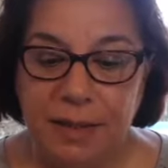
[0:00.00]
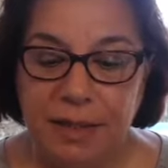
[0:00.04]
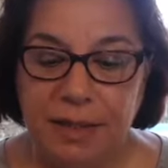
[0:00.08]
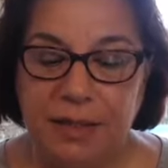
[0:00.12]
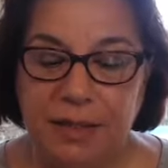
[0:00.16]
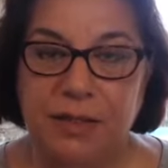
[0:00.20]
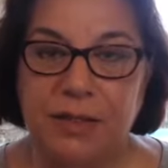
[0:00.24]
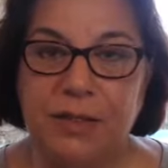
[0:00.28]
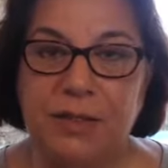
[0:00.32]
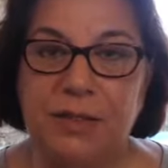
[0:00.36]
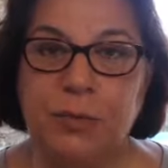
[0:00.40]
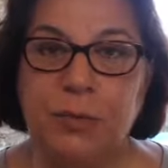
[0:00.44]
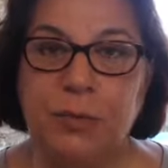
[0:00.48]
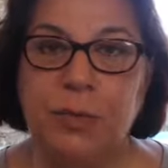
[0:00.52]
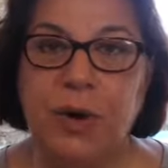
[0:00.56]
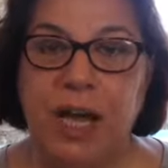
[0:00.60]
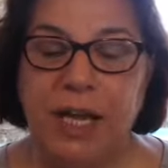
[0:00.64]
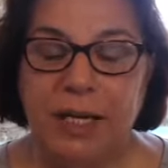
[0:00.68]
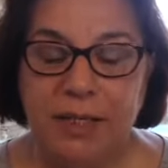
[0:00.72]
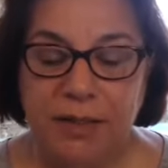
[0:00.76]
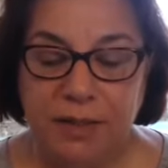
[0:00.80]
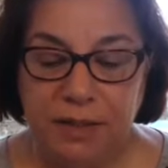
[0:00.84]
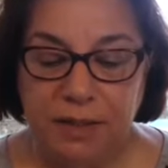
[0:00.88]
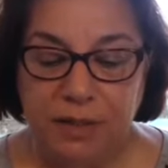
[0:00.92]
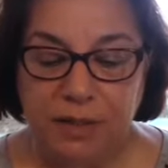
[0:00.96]
It is
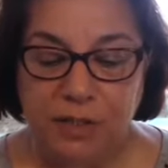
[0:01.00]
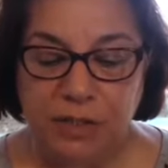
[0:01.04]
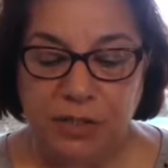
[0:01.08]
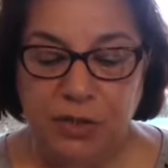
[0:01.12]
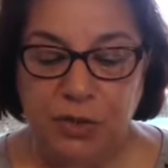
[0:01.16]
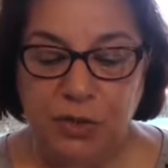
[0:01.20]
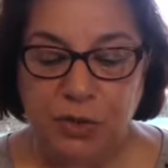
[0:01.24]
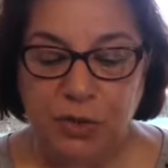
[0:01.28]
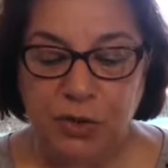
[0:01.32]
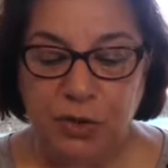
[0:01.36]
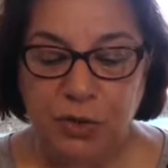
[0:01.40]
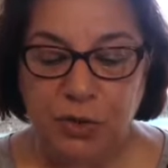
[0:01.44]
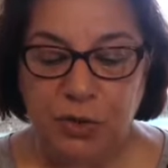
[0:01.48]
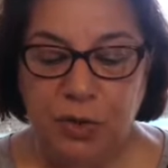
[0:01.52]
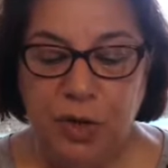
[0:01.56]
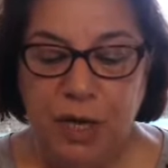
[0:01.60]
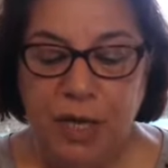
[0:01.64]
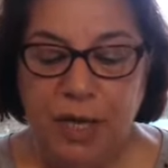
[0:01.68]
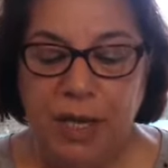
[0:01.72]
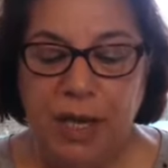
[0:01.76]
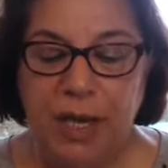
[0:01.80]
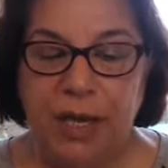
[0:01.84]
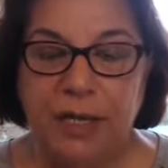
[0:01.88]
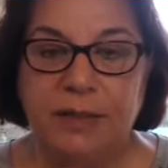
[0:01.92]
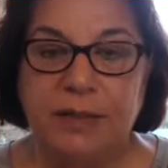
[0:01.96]
white, it's new,
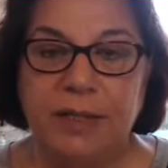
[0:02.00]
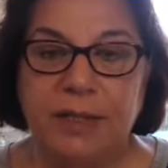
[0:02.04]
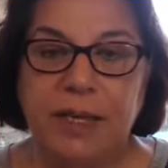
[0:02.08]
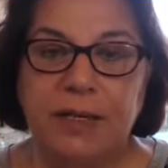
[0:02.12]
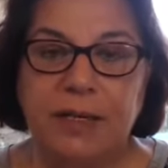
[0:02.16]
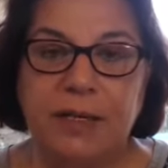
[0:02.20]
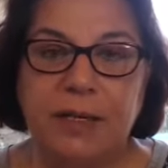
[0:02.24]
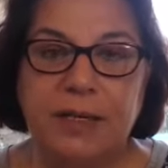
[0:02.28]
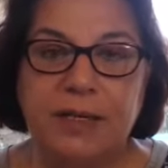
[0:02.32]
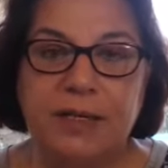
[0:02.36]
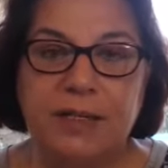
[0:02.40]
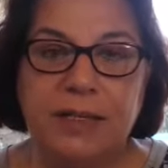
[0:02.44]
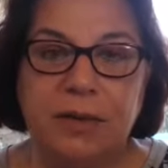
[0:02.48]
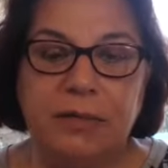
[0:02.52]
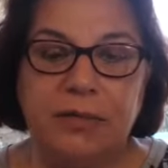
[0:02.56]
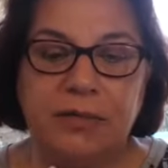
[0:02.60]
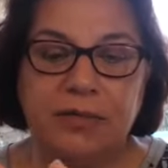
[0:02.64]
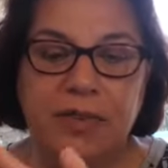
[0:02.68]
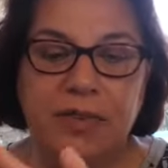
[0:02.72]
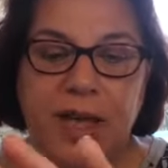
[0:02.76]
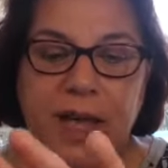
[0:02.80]
and there is a